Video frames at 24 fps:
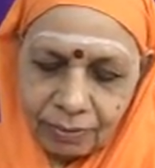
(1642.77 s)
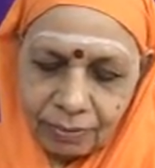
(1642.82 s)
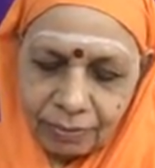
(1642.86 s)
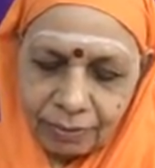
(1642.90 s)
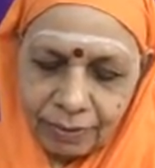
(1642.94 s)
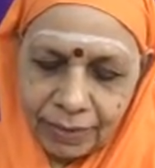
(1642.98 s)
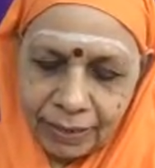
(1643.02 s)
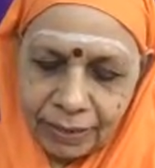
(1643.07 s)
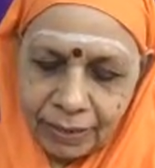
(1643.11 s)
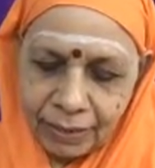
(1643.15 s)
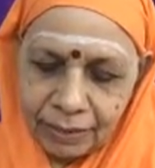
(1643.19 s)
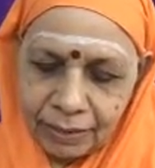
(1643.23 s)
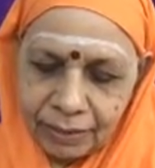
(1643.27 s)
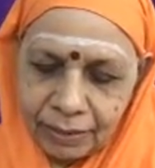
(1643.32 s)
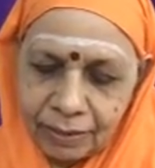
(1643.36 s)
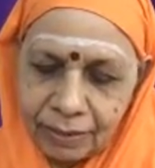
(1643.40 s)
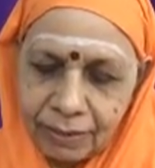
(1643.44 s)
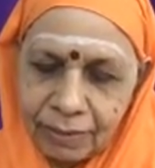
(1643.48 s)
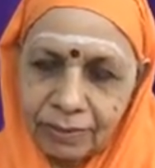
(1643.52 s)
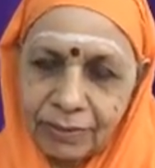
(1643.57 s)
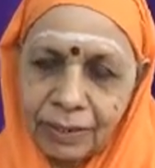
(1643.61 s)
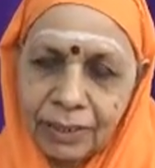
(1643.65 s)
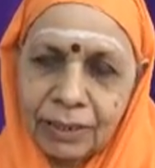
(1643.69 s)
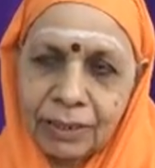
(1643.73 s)

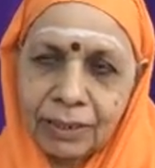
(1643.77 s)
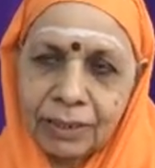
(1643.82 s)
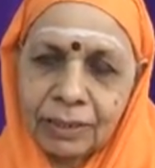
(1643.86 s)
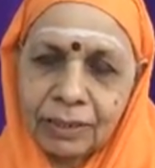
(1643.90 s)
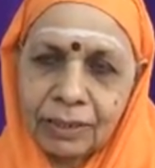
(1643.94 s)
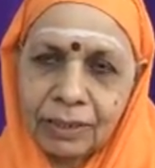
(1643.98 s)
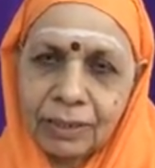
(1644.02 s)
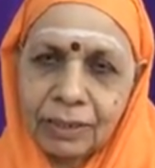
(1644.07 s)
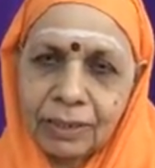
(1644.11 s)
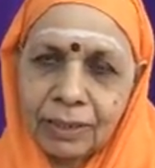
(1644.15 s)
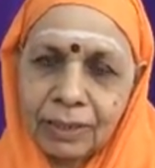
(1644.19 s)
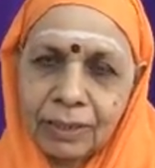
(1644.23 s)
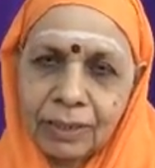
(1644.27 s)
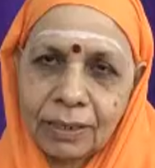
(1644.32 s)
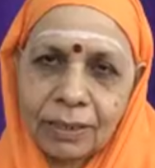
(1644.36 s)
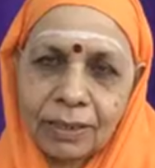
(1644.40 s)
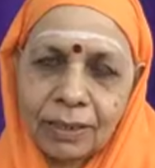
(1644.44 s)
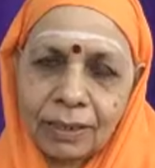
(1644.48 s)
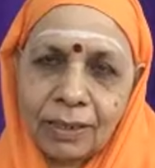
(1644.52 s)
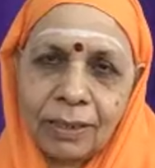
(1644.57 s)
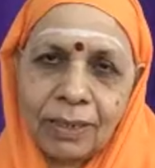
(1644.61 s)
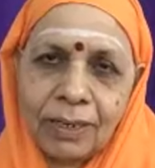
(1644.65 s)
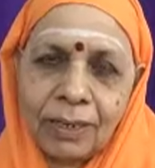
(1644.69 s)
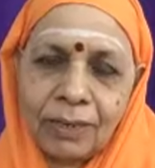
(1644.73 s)
When will this
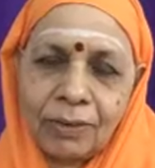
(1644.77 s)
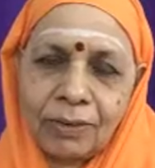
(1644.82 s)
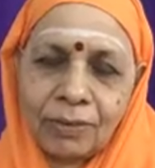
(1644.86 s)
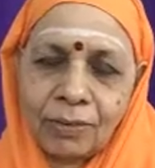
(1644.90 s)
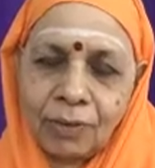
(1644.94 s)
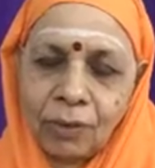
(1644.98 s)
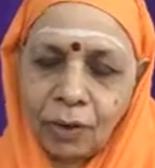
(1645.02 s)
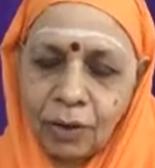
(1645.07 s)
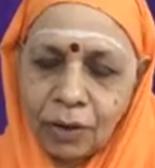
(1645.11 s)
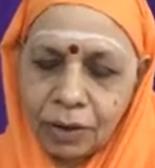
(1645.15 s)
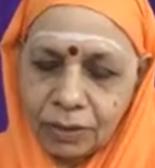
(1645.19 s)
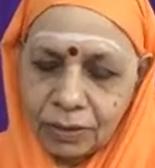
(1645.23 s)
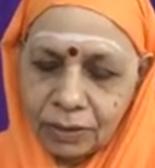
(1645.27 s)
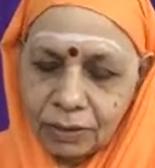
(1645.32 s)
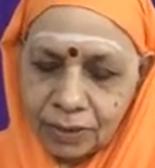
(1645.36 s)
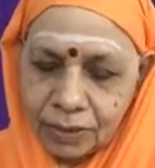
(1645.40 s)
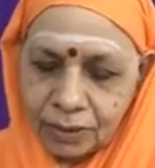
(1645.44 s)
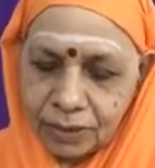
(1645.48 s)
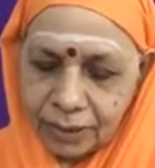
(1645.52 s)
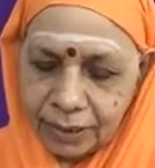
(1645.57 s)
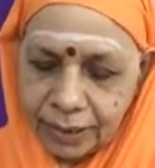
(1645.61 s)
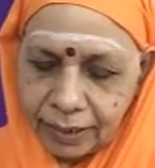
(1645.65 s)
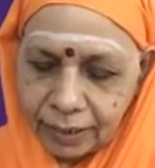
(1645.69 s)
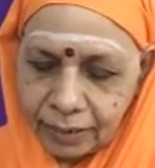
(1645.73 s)
false
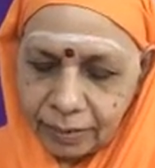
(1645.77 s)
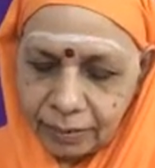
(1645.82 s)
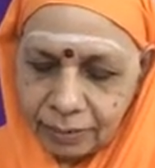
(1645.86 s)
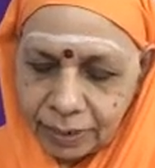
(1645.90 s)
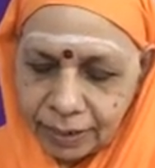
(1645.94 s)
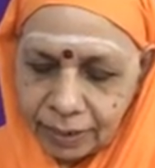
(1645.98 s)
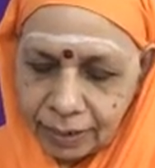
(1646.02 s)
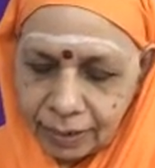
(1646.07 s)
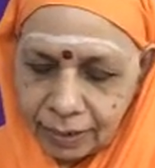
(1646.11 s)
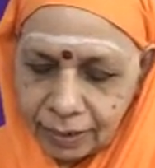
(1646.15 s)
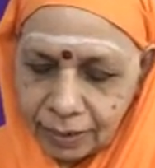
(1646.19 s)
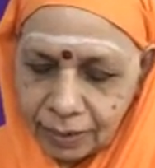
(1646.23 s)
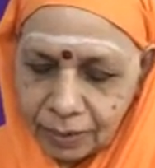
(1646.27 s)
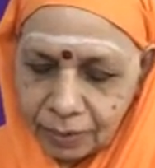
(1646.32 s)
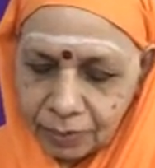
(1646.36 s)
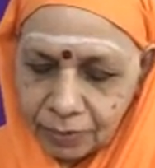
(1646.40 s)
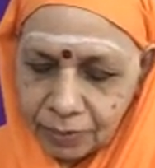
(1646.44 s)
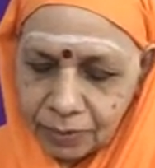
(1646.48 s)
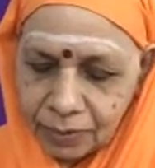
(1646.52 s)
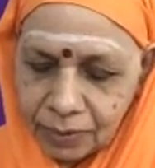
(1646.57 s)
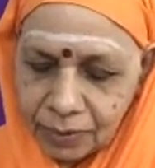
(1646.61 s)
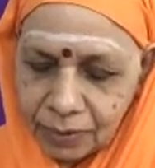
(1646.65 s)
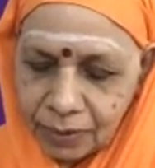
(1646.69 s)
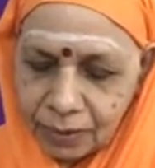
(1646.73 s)
statement
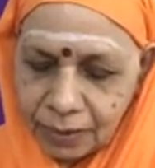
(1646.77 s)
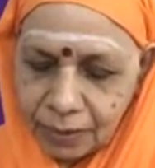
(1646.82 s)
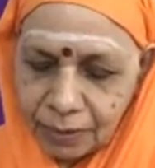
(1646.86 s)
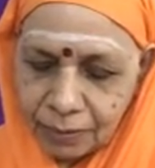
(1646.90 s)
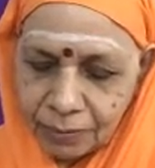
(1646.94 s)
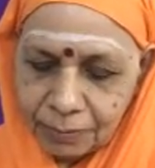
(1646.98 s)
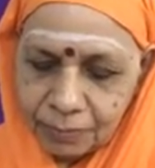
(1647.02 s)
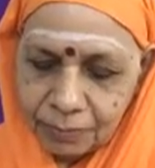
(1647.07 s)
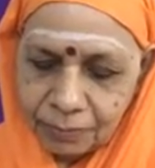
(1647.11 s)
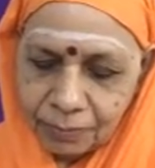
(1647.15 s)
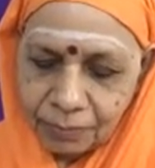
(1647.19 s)
comes in?